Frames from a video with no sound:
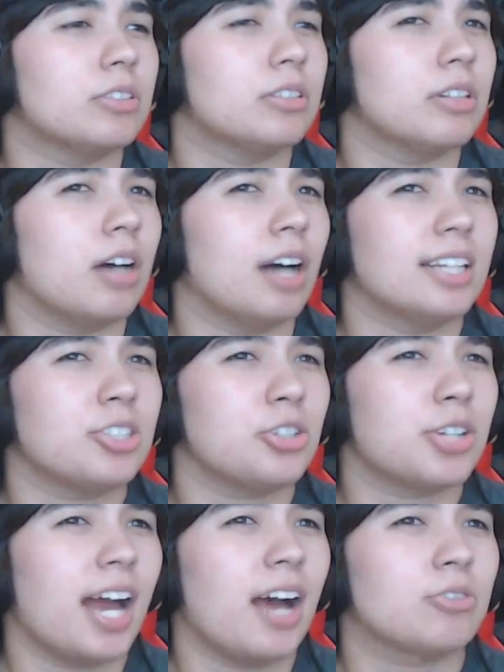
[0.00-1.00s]
unless you
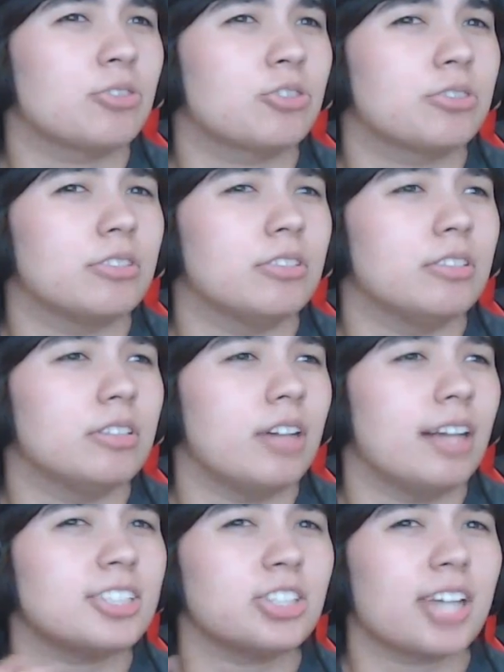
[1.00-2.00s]
count
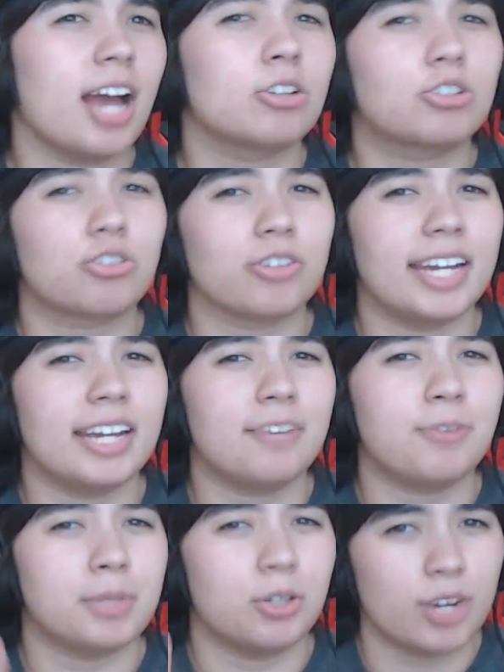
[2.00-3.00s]
Unless you count Greed
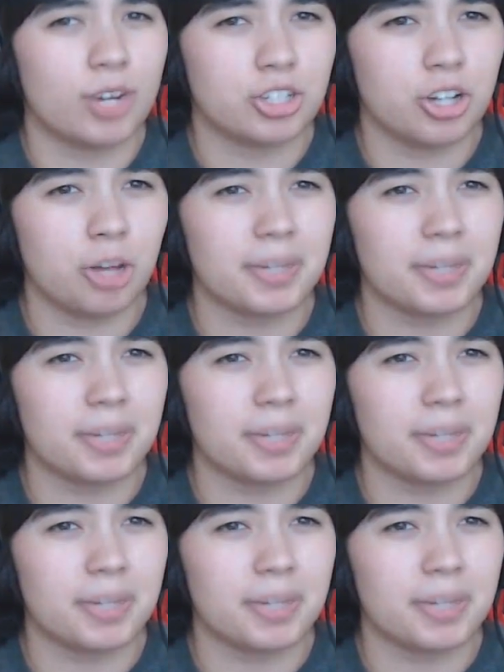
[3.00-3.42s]
from the original,